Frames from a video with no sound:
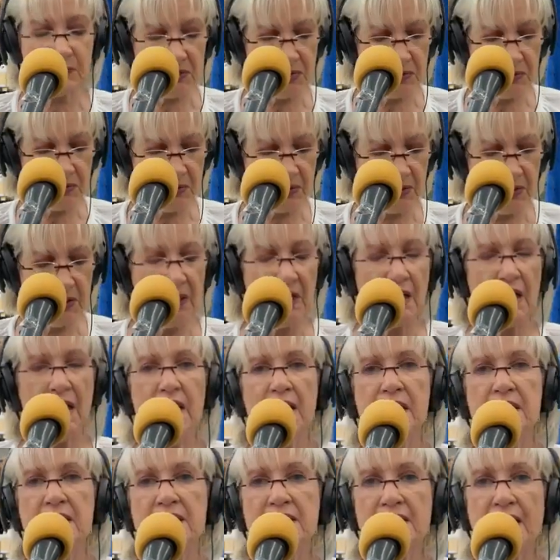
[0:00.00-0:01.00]
up to it,
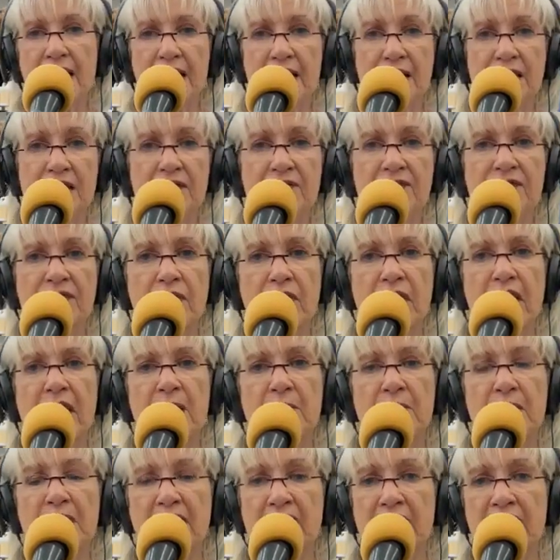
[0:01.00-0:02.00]
and dial it for
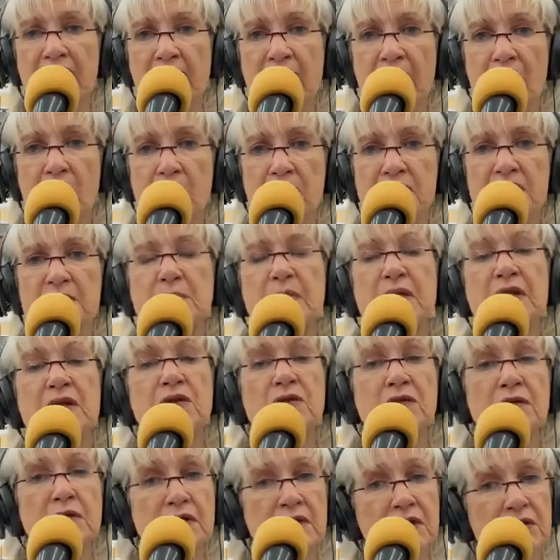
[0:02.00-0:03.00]
how many hours. But
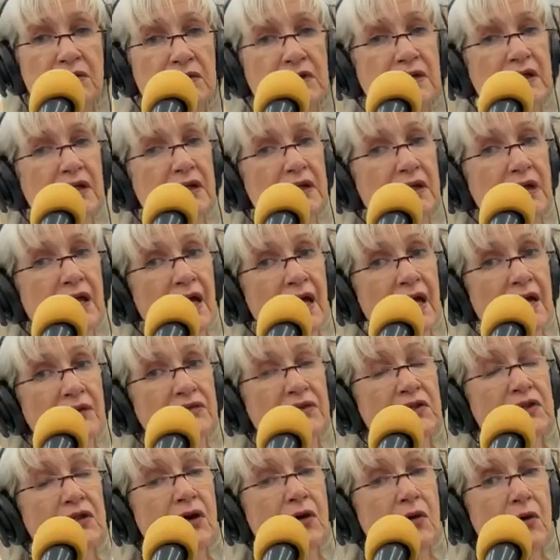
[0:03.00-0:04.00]
you're literally gonna
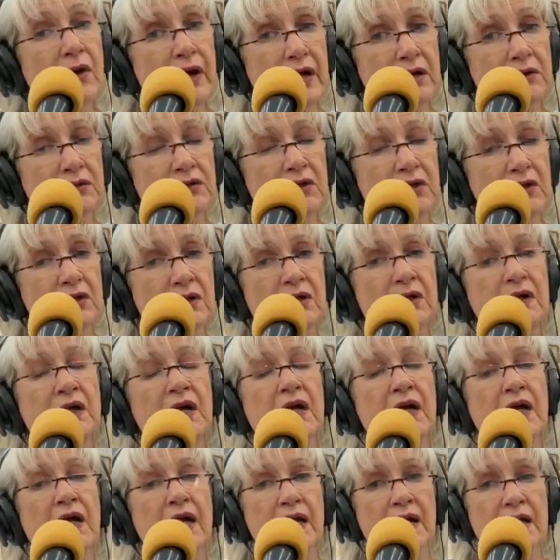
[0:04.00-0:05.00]
have to go out there
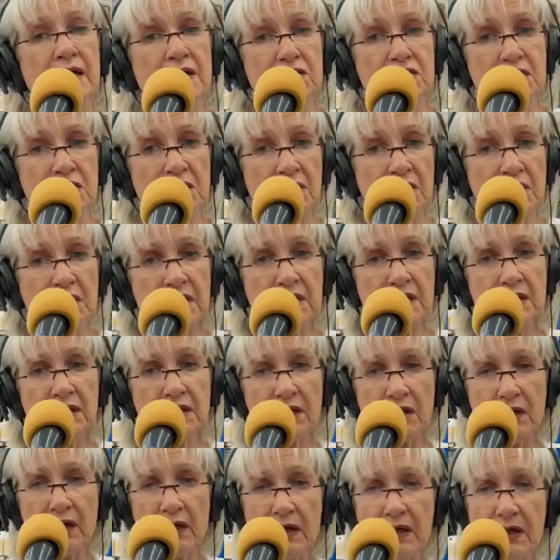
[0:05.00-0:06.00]
and turn it
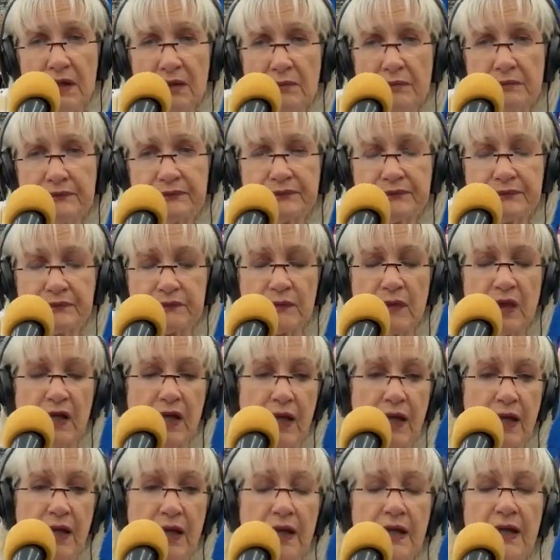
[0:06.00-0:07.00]
on,
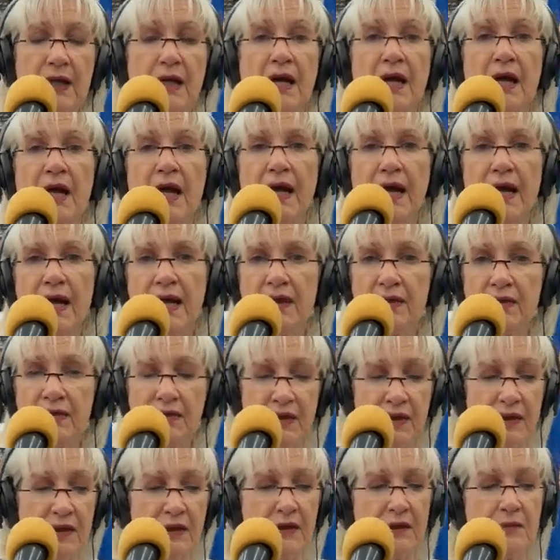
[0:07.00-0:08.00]
okay? And
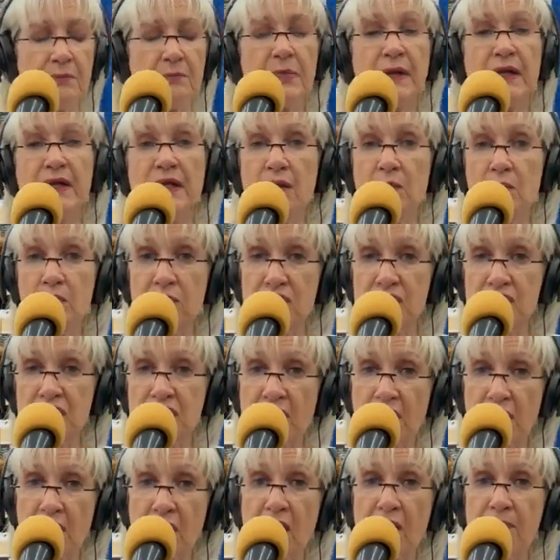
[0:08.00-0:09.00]
then, but it will
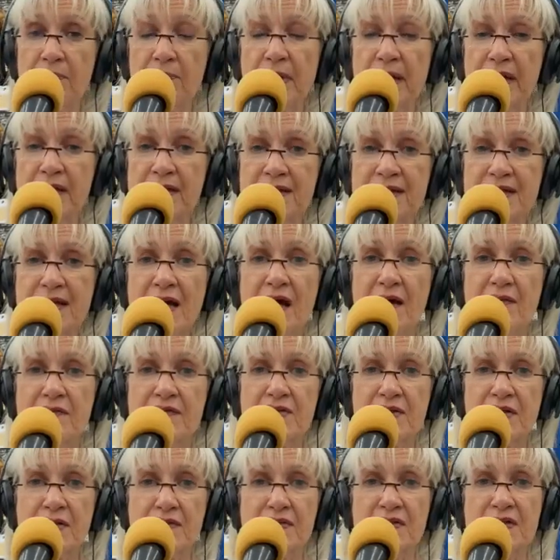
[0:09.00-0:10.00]
shut off by
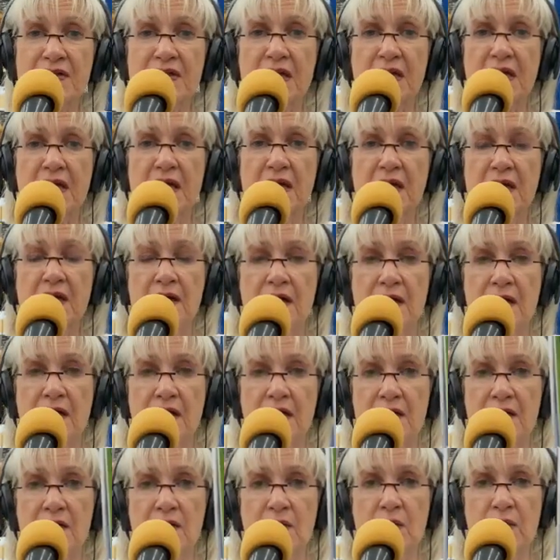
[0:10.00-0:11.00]
itself. So see,
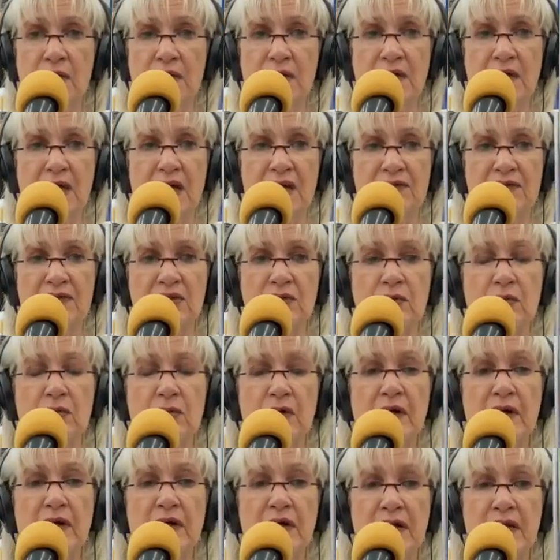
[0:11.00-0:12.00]
you wouldn't have to
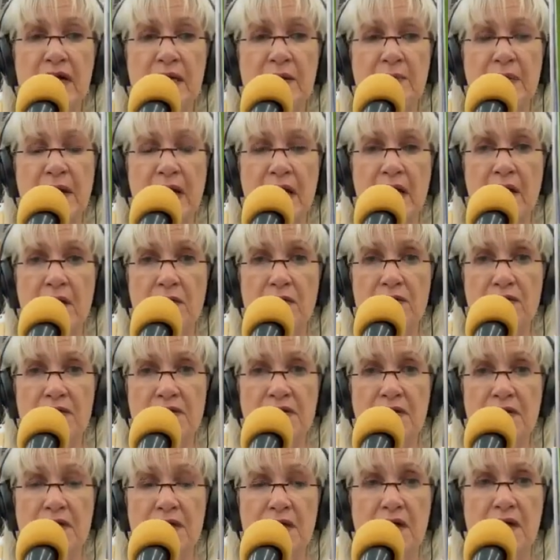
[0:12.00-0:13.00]
worry
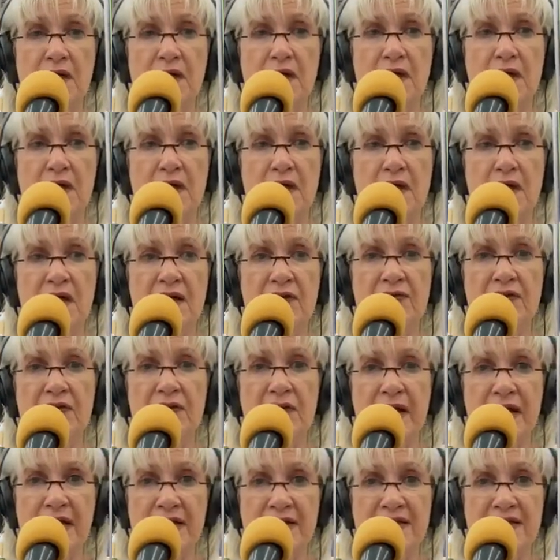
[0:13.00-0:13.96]
about if you